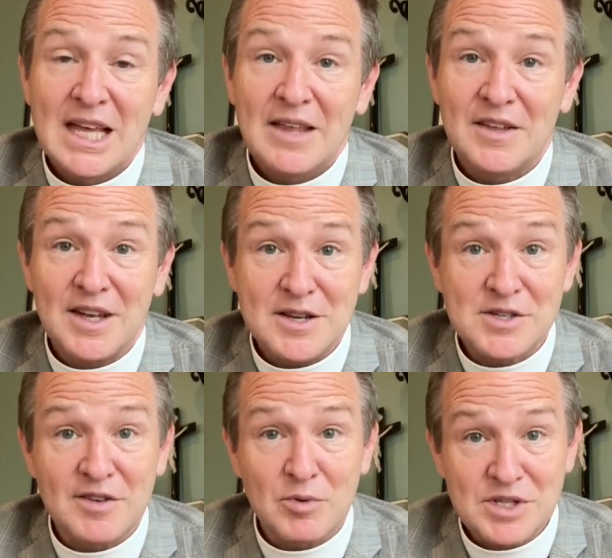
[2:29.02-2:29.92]
The
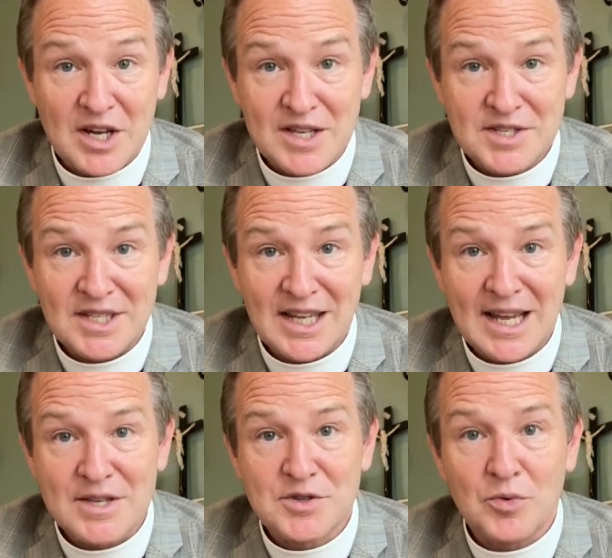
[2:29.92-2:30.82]
Diocese of Wisconsin
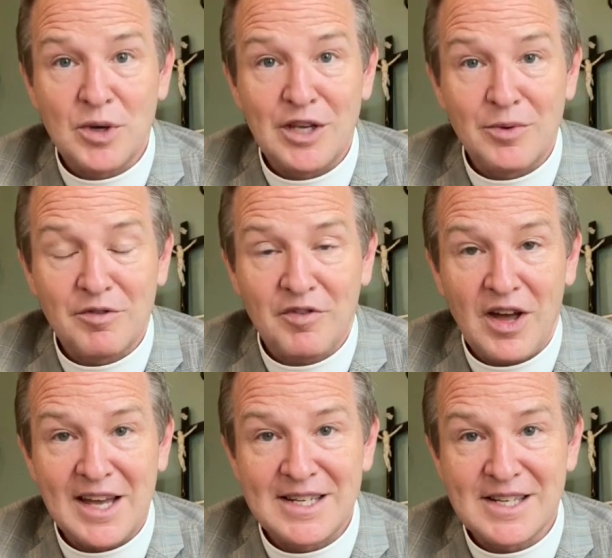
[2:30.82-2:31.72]
has
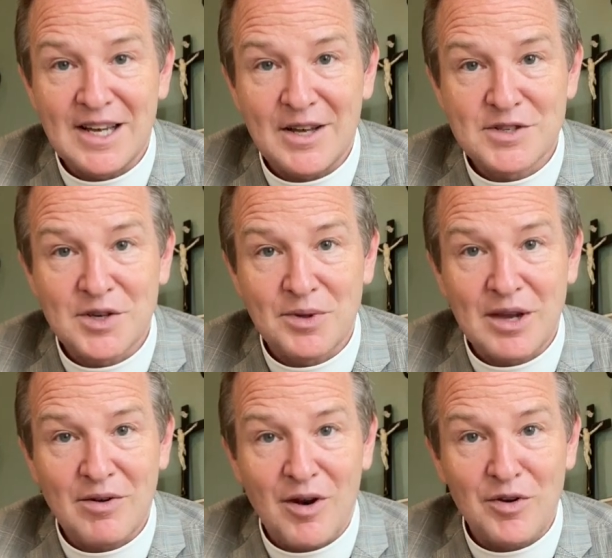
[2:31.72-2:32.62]
reunified, so
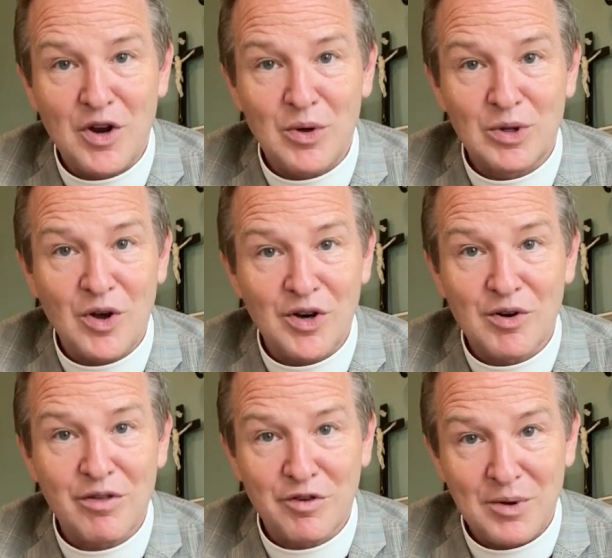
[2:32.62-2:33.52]
there are no
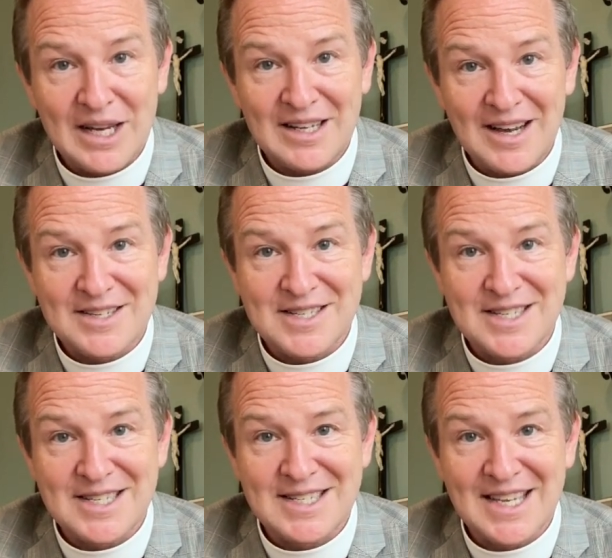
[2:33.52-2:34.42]
longer three
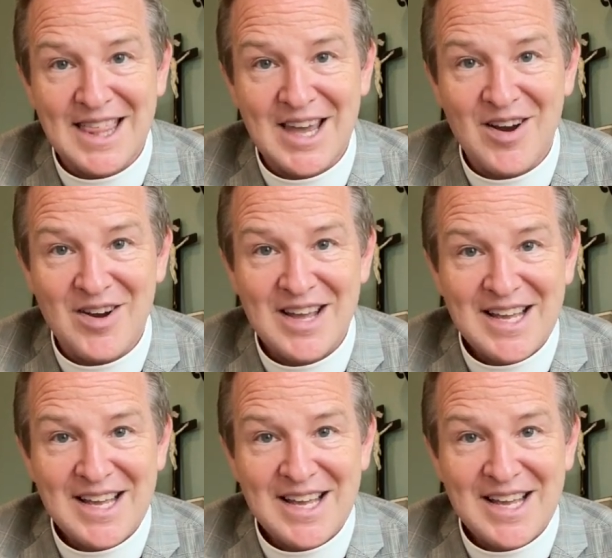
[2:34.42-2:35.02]
dioceses there,